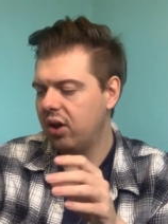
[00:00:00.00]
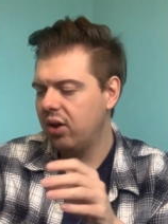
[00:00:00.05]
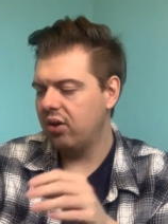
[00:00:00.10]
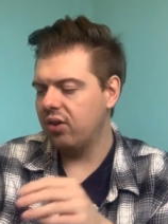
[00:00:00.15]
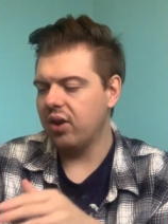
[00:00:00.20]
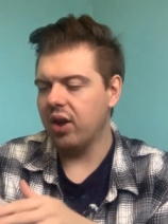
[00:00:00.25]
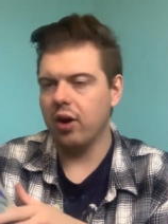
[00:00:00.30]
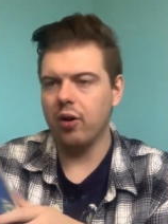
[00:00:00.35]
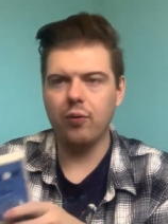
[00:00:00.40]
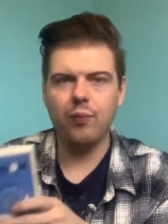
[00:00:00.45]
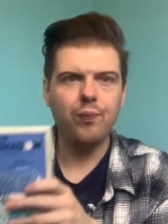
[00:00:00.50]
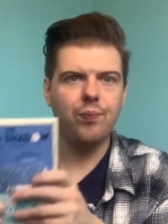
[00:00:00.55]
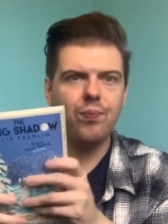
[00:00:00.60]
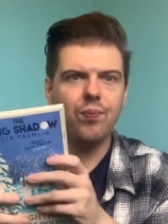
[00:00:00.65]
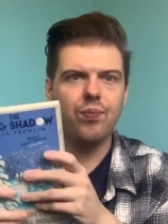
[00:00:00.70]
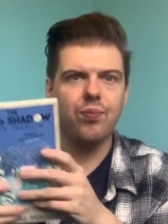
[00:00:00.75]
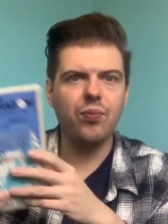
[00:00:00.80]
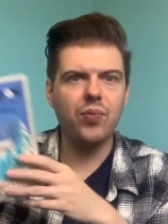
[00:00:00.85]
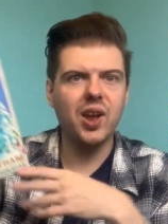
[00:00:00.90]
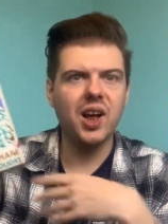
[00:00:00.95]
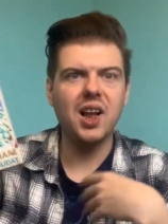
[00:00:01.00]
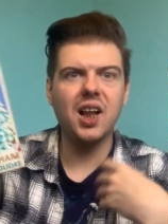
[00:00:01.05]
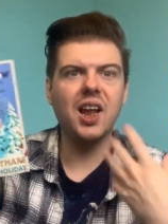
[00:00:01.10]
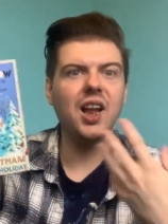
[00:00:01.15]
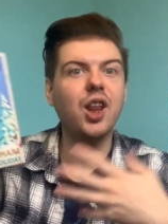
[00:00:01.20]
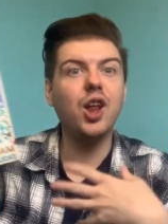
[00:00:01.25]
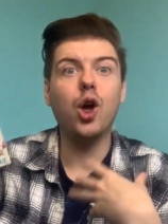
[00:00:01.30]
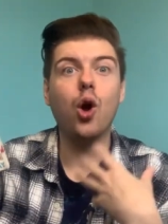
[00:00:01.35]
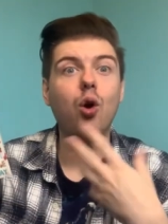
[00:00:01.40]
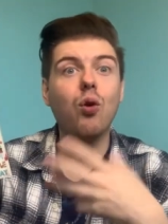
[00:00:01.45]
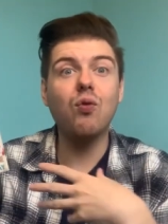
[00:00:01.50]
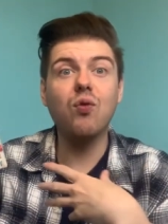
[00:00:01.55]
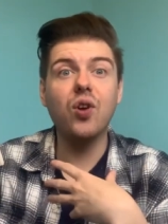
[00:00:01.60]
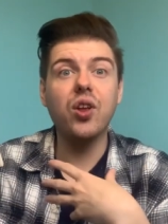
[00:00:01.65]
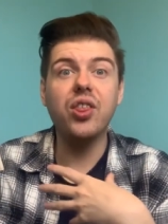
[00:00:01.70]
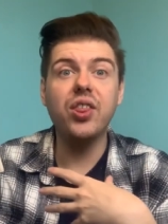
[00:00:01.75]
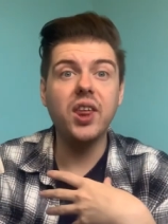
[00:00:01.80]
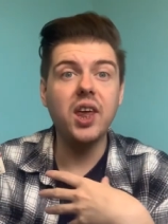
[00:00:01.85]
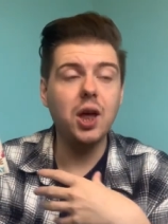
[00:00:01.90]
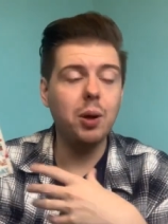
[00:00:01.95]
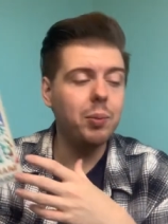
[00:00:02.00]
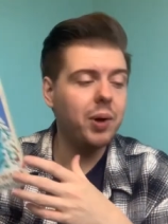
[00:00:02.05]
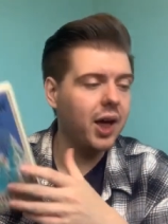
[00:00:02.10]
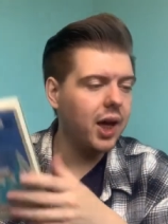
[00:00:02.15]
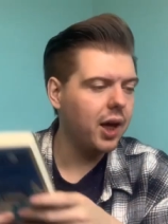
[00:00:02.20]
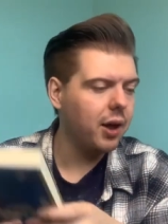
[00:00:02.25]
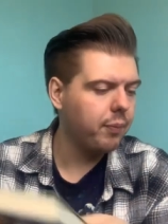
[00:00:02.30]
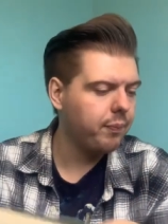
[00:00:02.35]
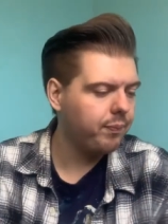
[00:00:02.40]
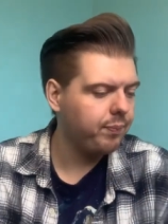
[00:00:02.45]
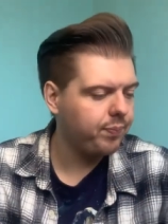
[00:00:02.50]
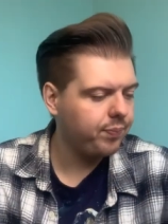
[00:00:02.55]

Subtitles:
So they're clearly going for a theme here.